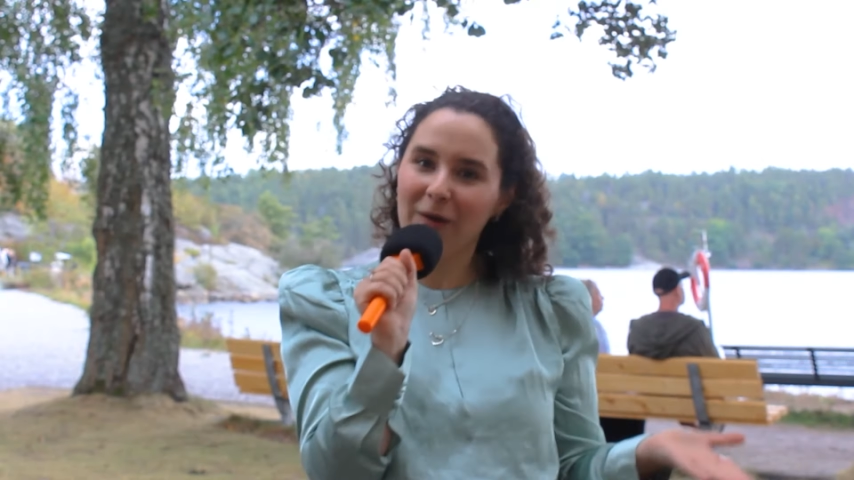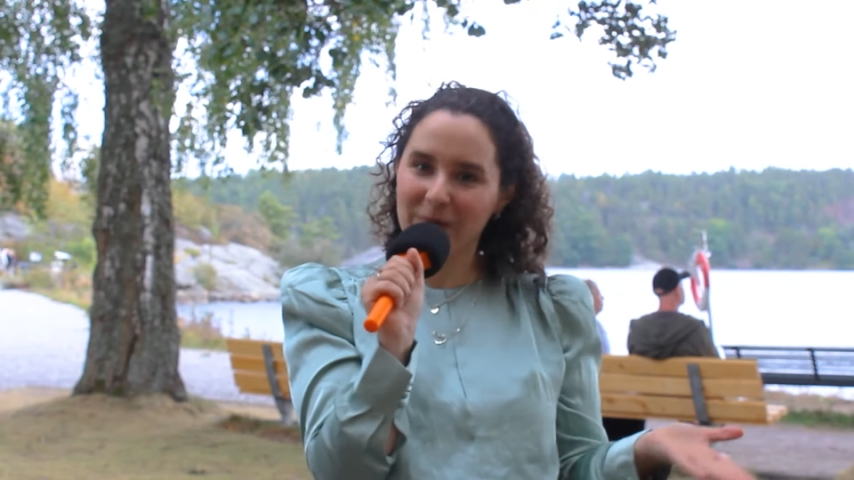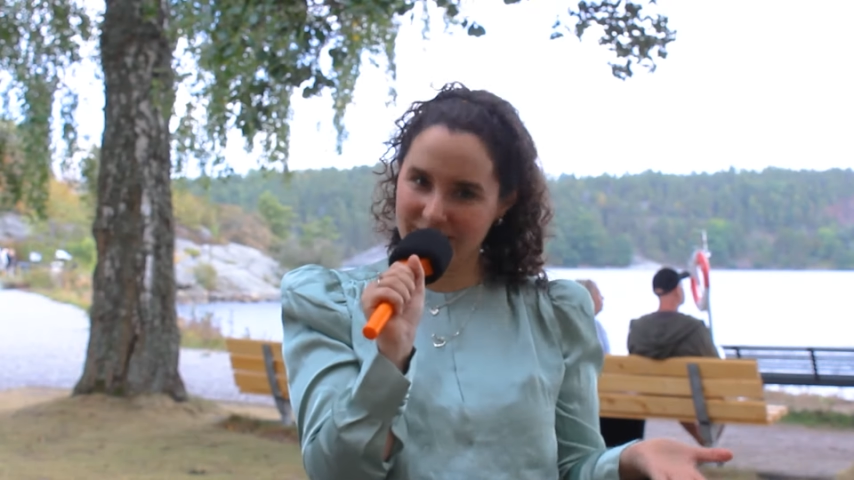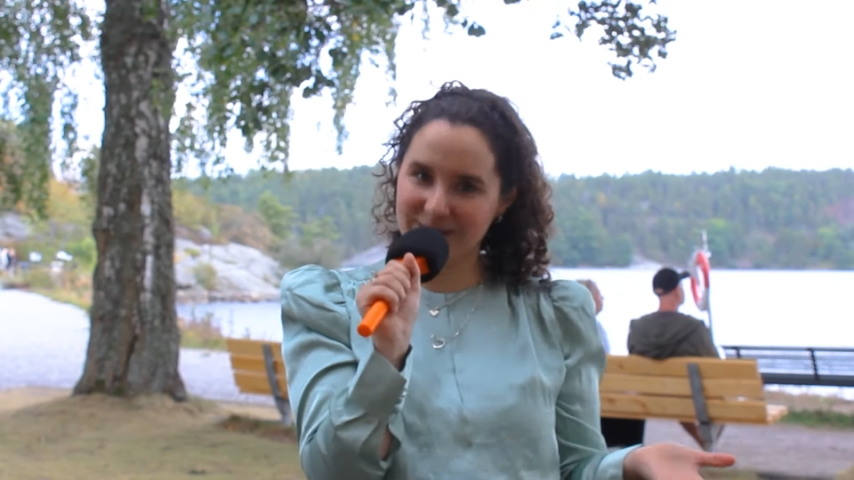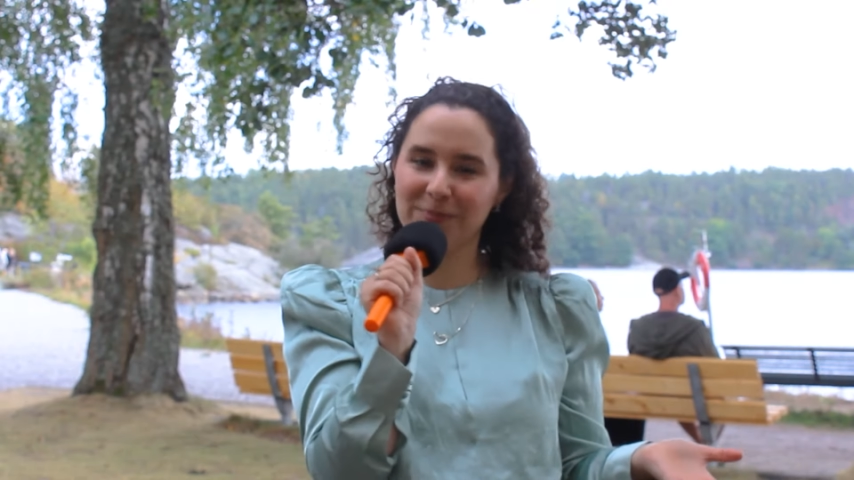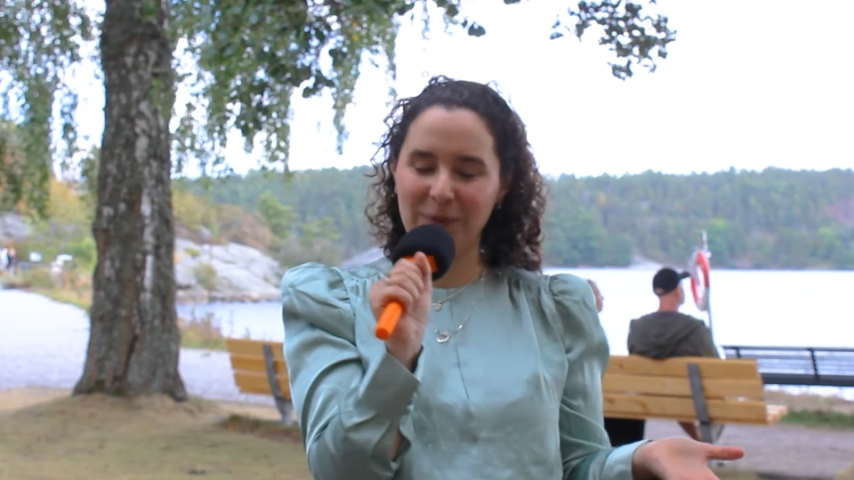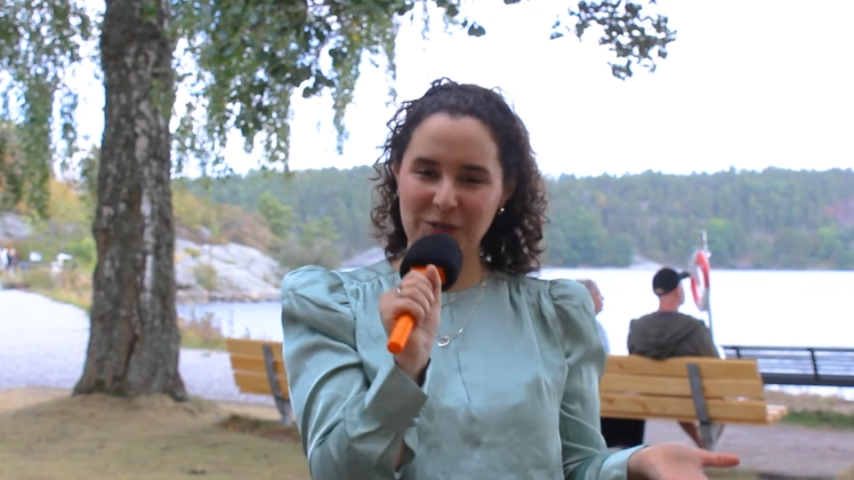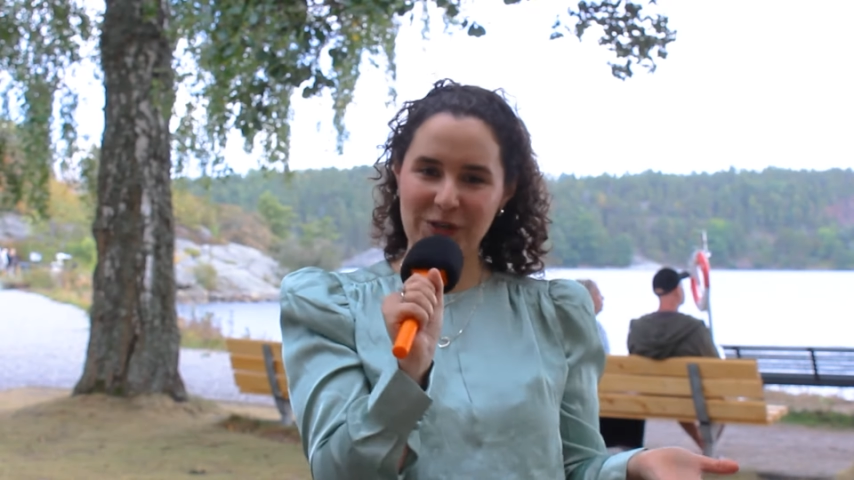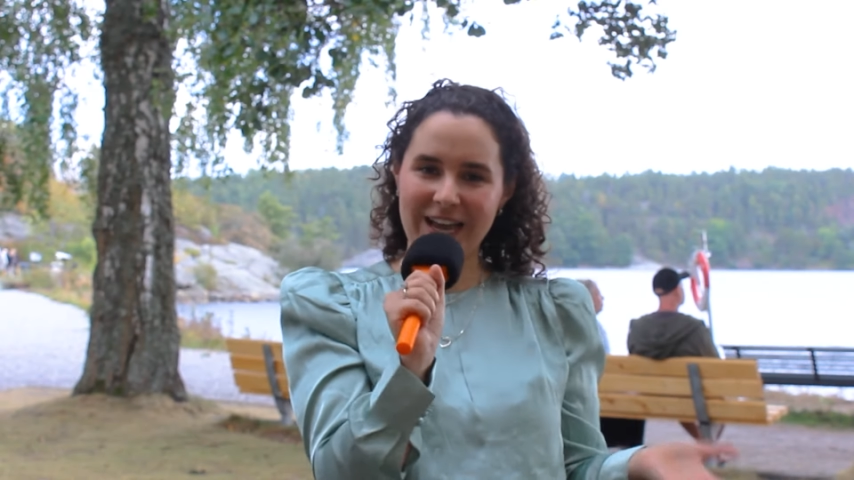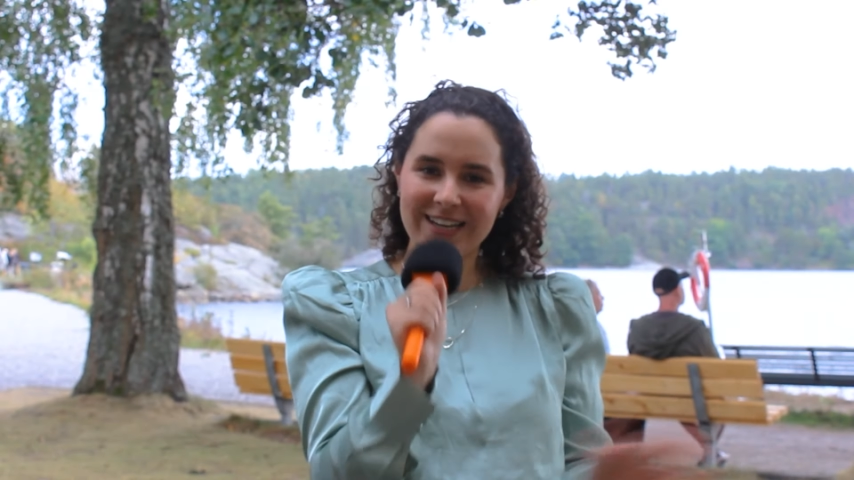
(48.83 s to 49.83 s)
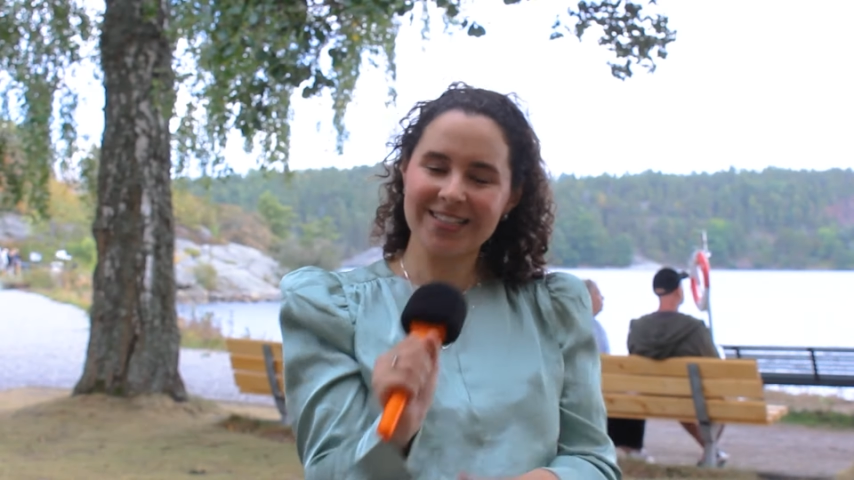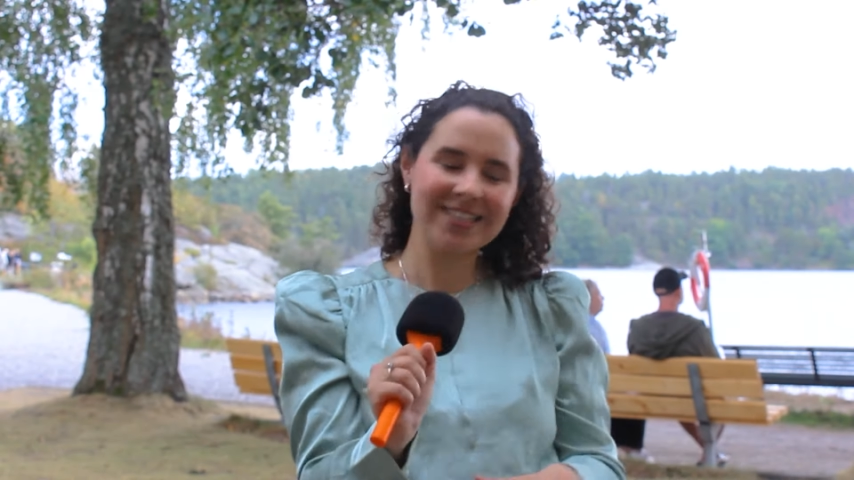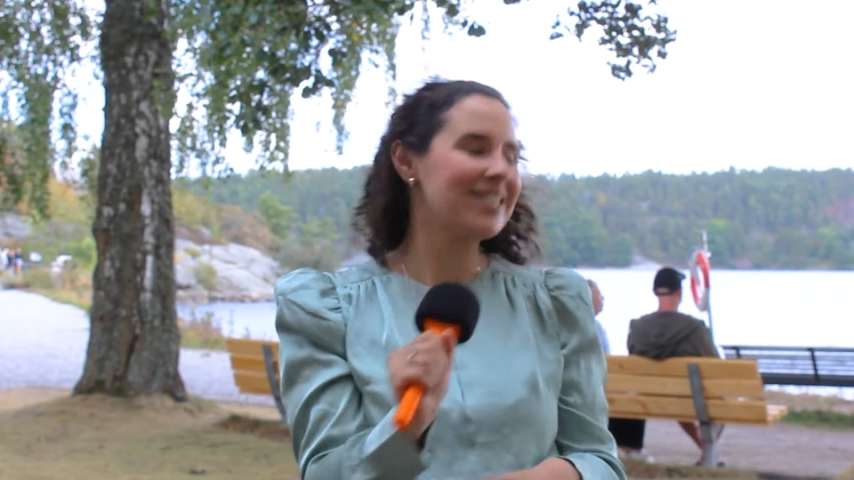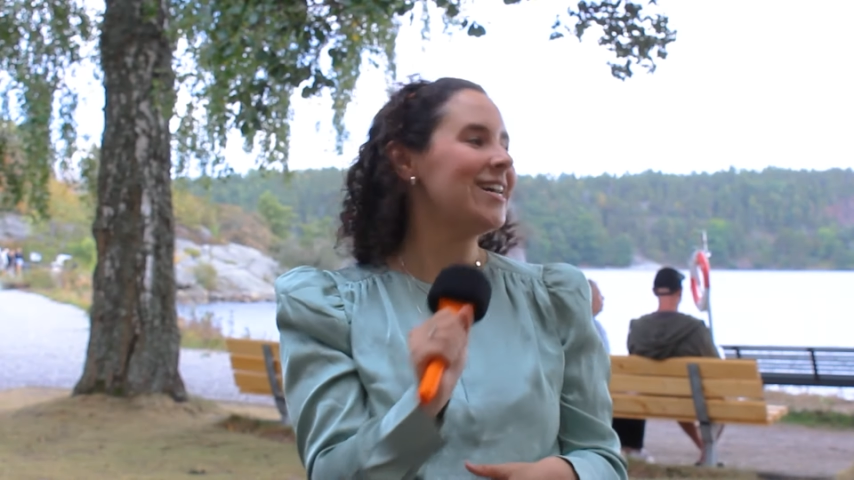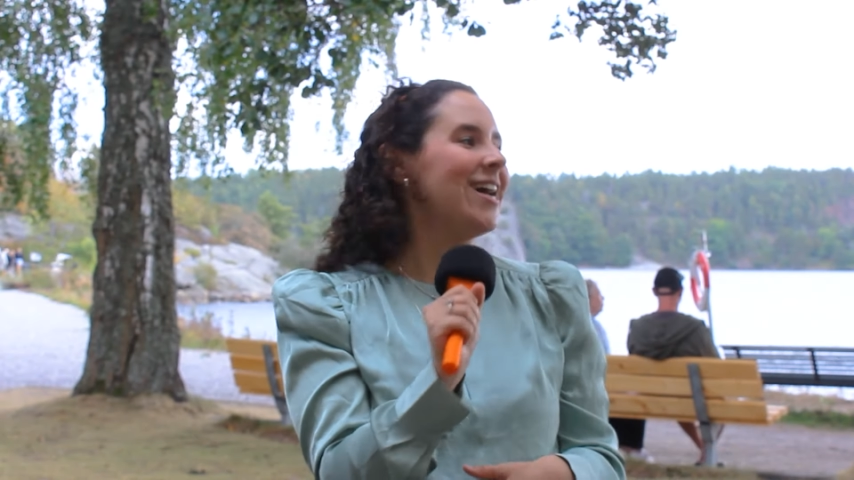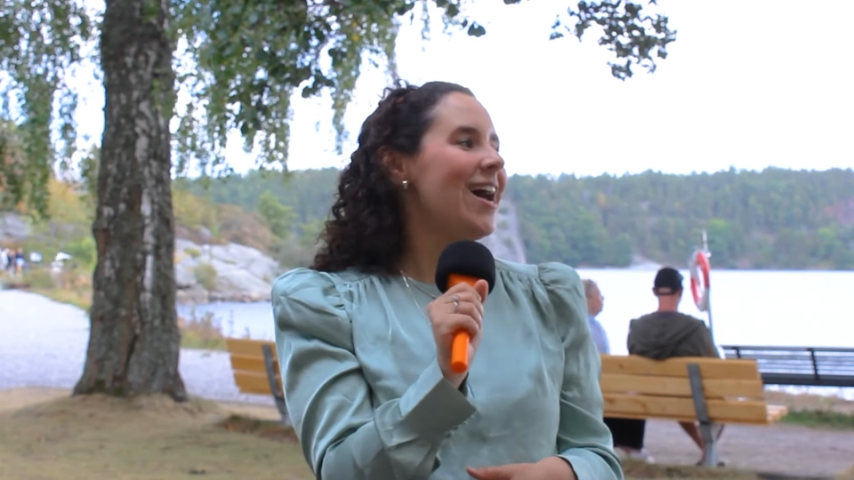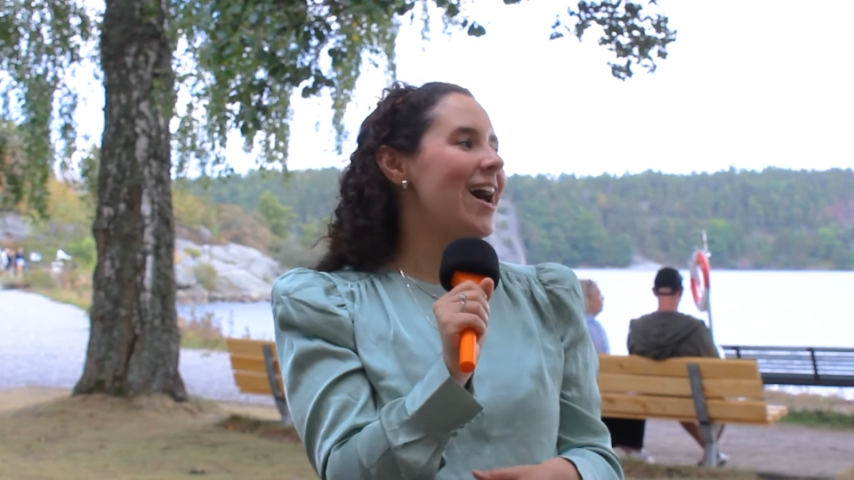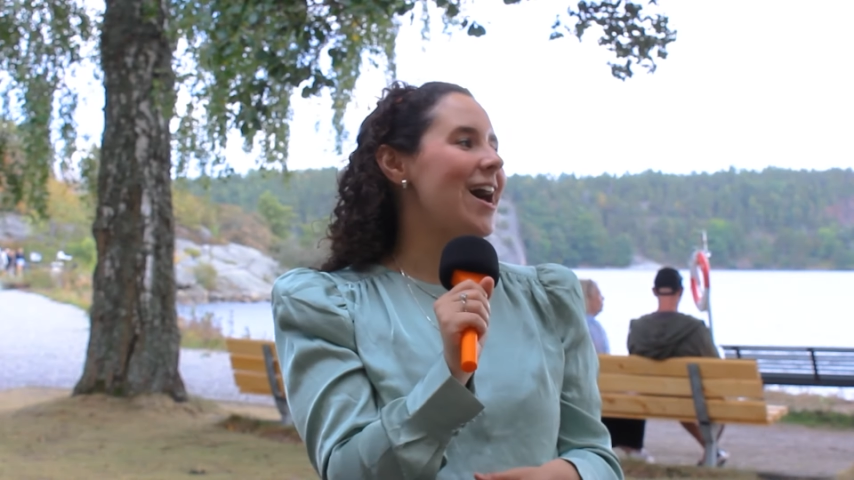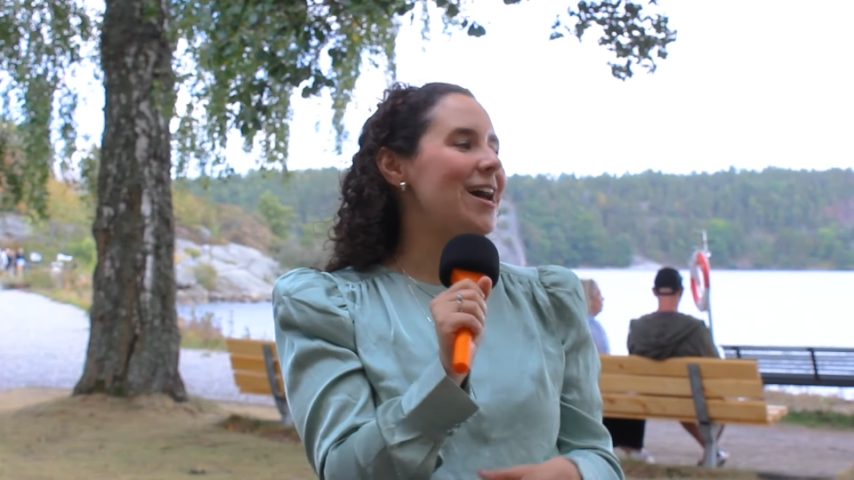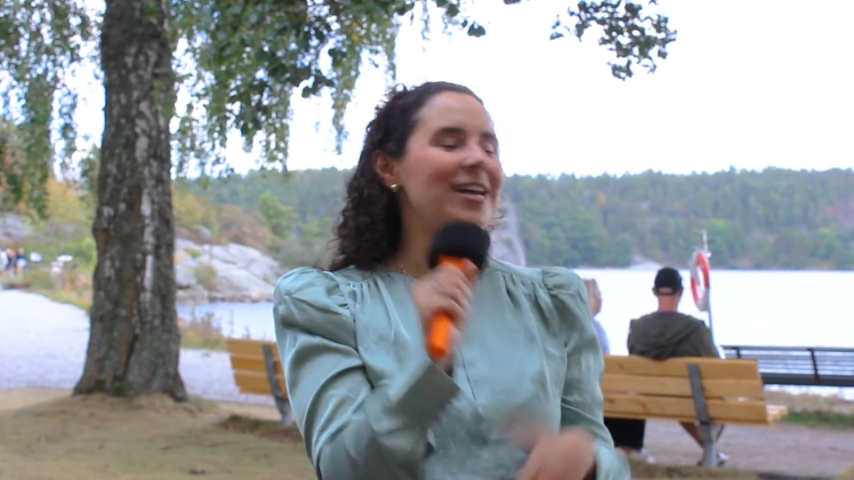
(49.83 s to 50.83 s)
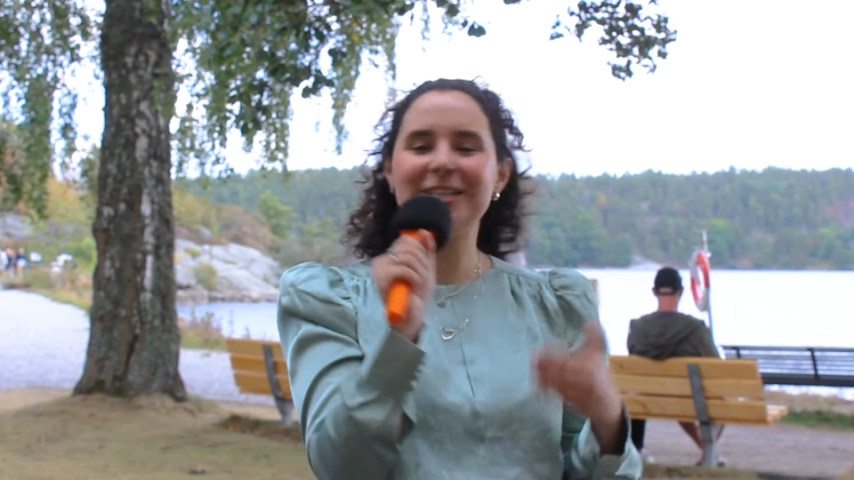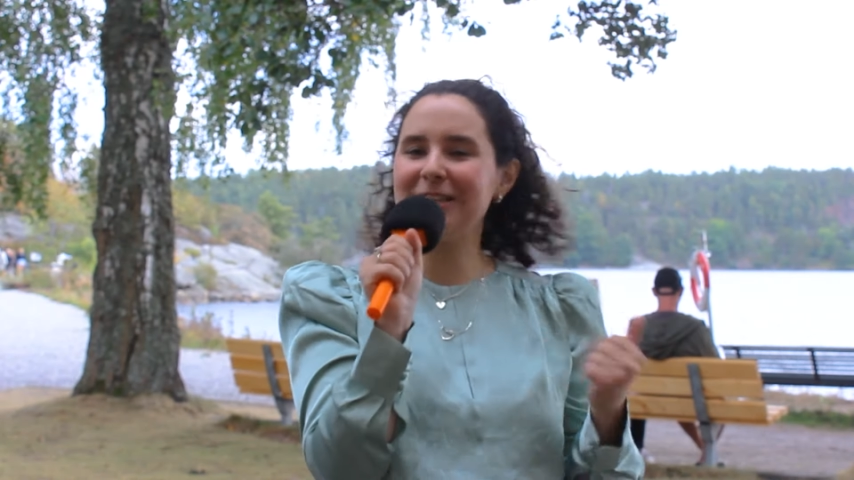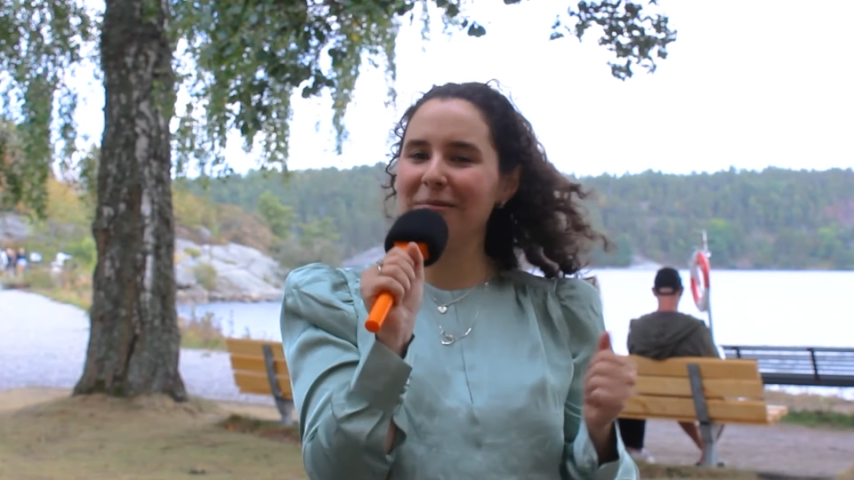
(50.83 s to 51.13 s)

our special guests. Uh, his